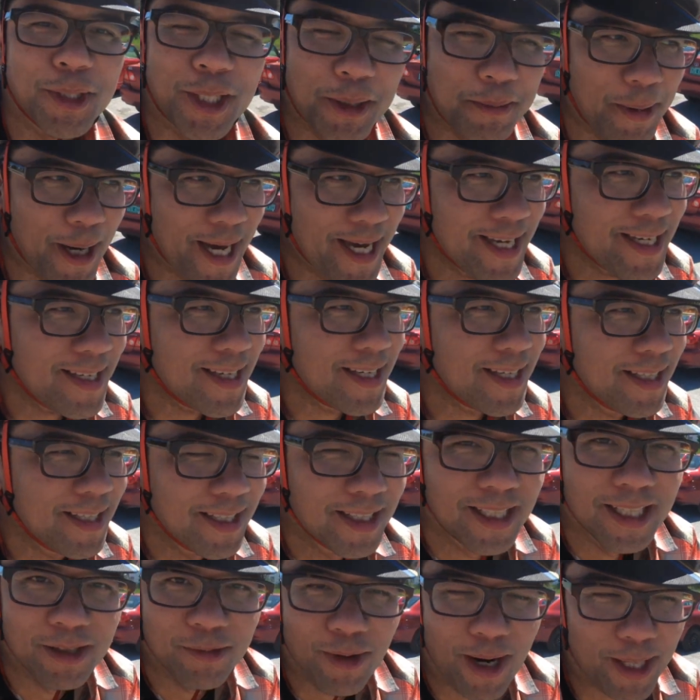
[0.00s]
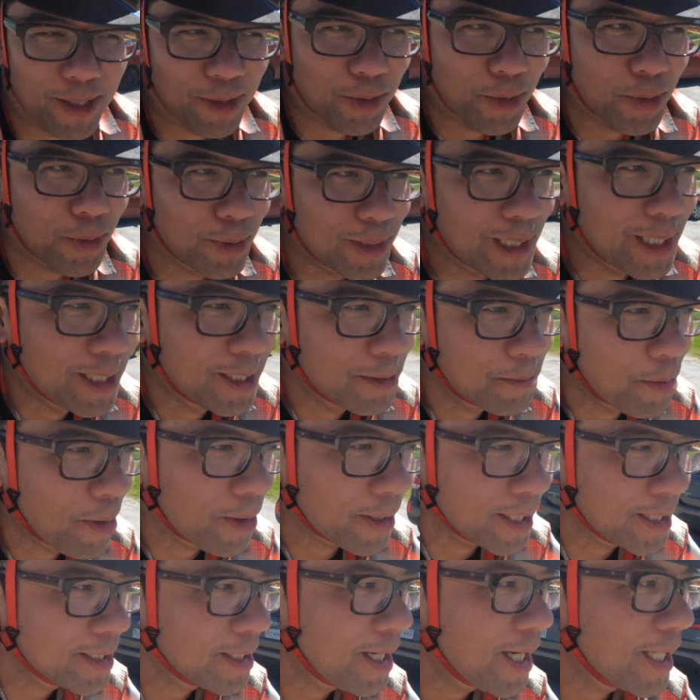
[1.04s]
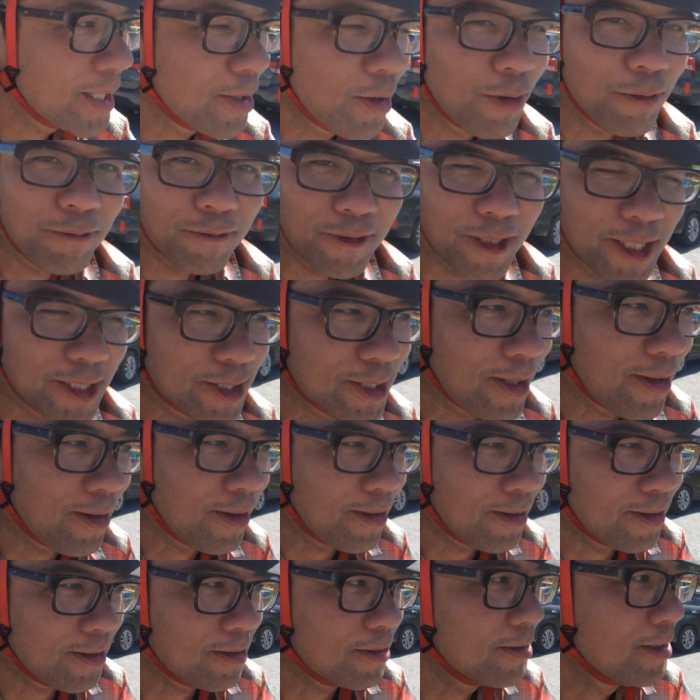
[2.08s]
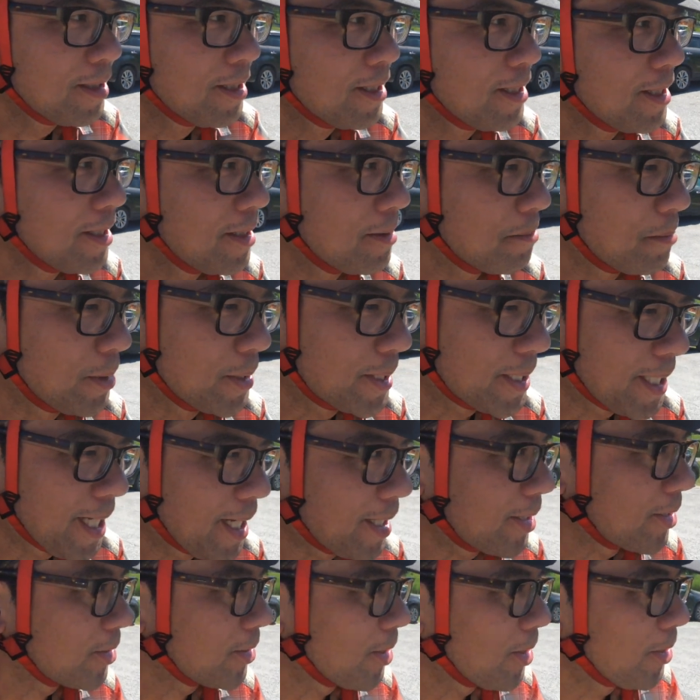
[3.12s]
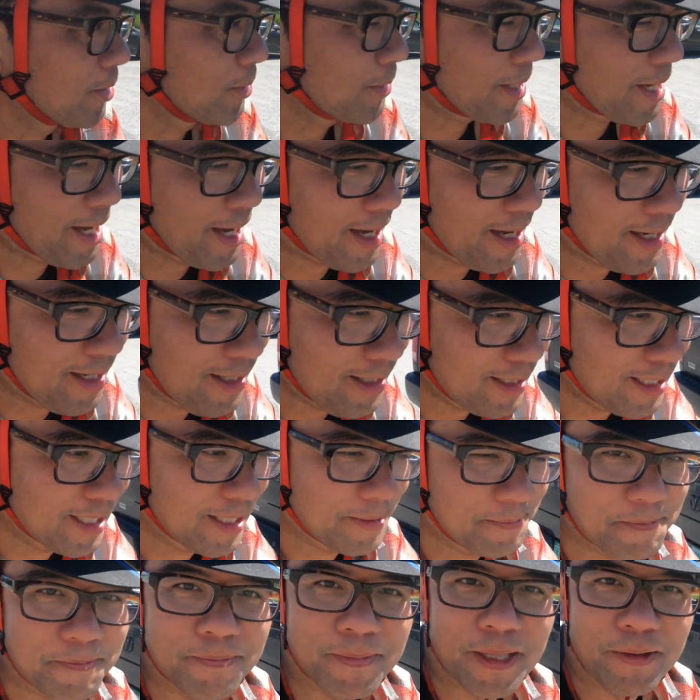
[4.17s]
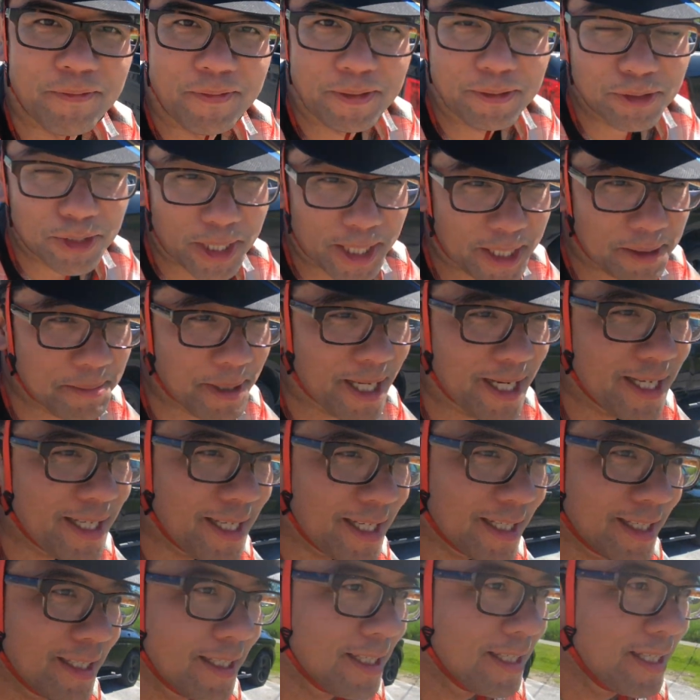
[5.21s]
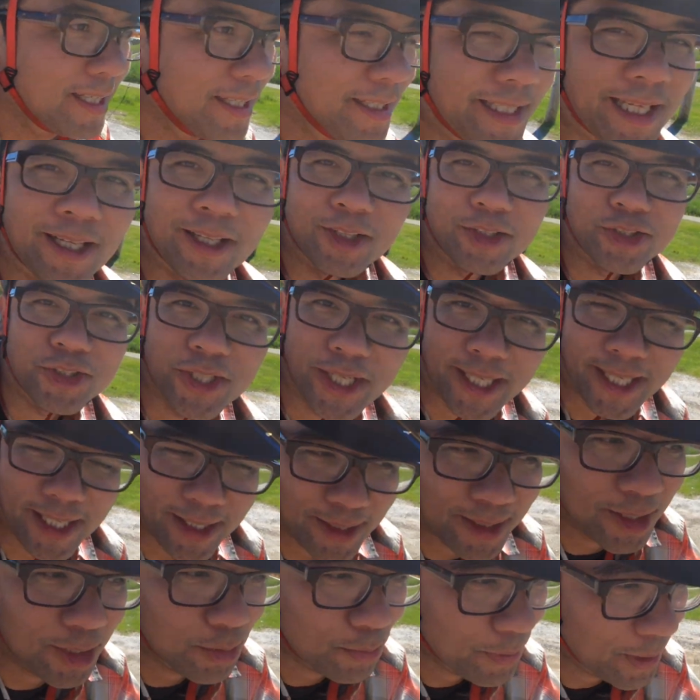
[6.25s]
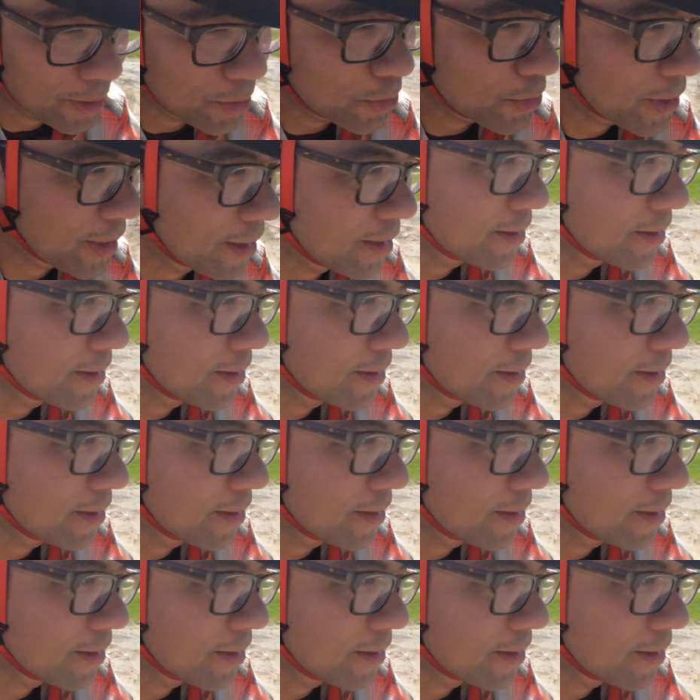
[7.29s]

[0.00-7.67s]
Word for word: the bike. Rather hurriedly in the parking lot. Hopefully it's all put together okay. Feels like a bike. Now let's check out this rail trail.